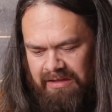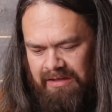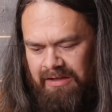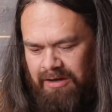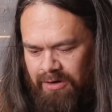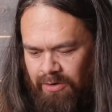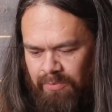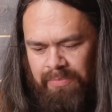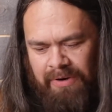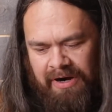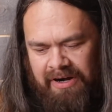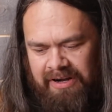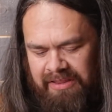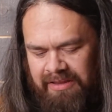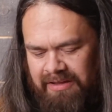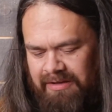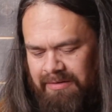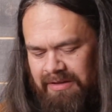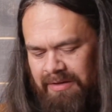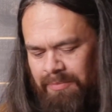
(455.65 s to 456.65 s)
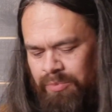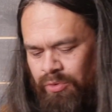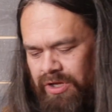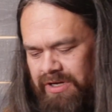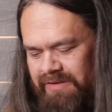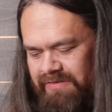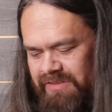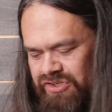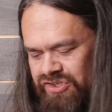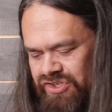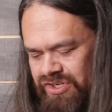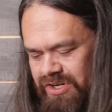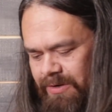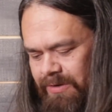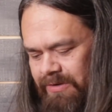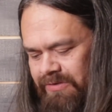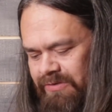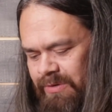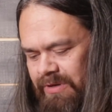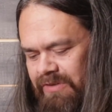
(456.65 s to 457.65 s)
you know, part of the point of this show
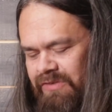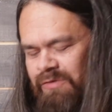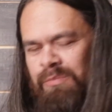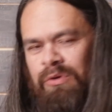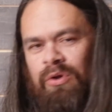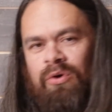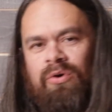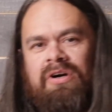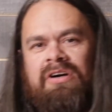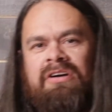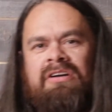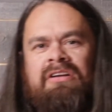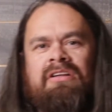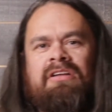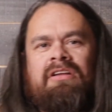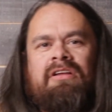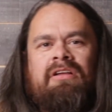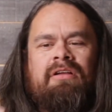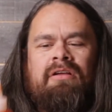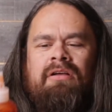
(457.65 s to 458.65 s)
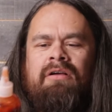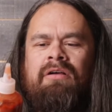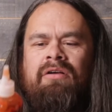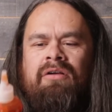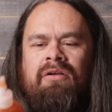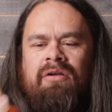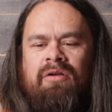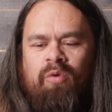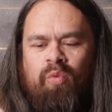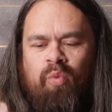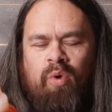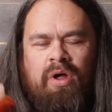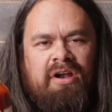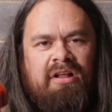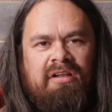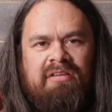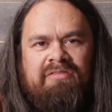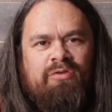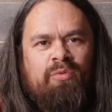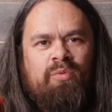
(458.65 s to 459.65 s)
is to explore what
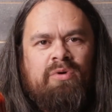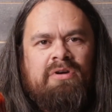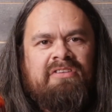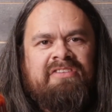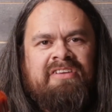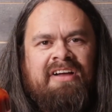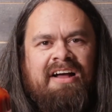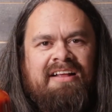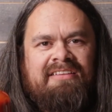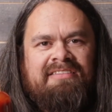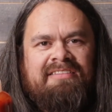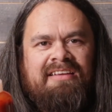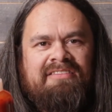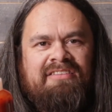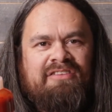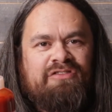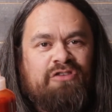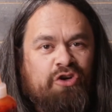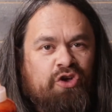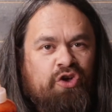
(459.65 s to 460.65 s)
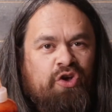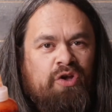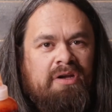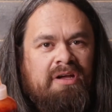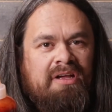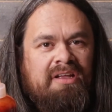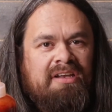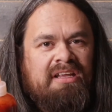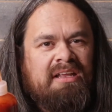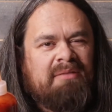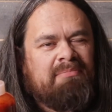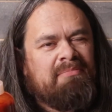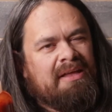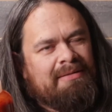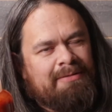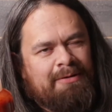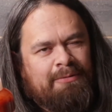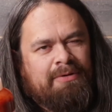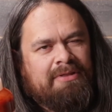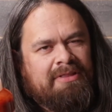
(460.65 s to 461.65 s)
all of the world's hot sauces are good on and
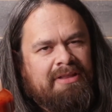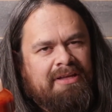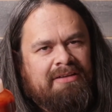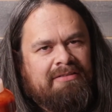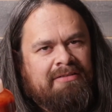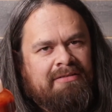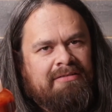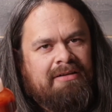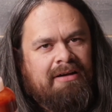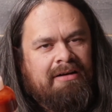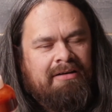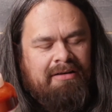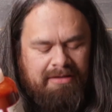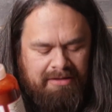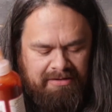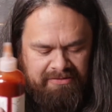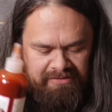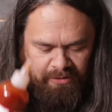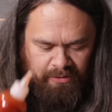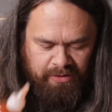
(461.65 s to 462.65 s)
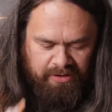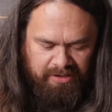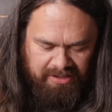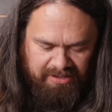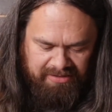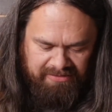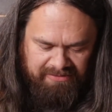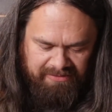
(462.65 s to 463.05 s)
maybe what they are not so good on.